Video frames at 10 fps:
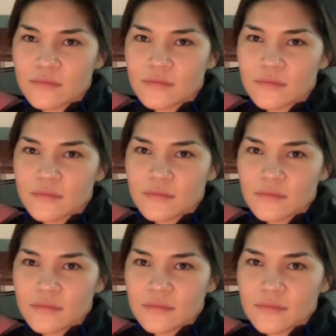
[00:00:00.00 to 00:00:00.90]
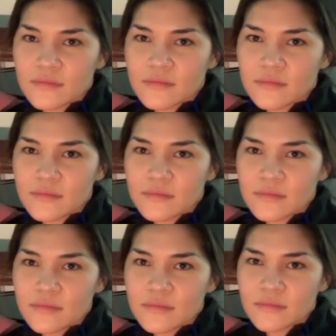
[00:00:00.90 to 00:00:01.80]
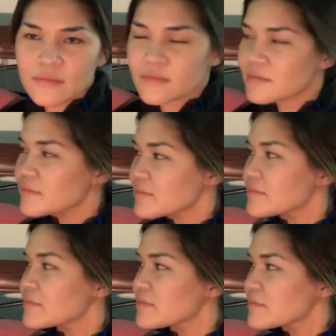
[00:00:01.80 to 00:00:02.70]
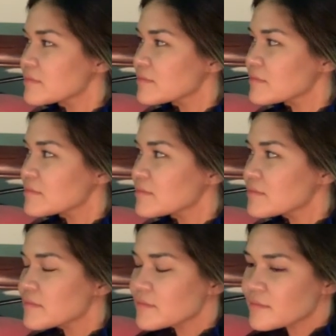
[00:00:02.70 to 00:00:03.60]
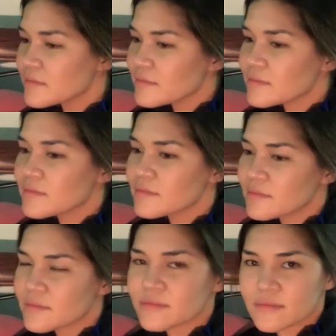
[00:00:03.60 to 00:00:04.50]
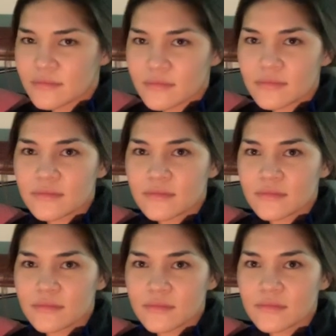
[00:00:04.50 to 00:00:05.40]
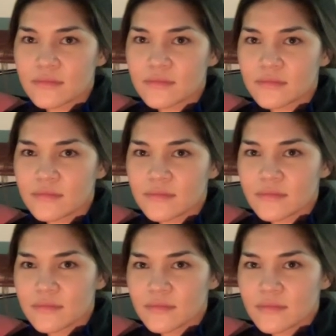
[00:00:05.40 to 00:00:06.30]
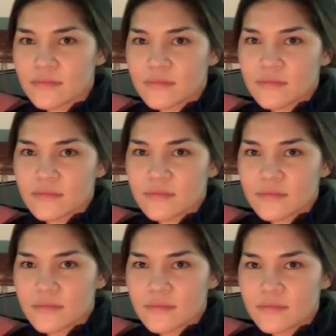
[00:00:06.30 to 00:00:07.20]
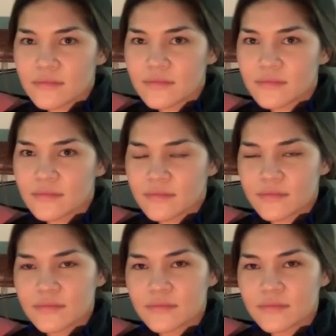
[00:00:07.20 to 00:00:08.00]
(silent)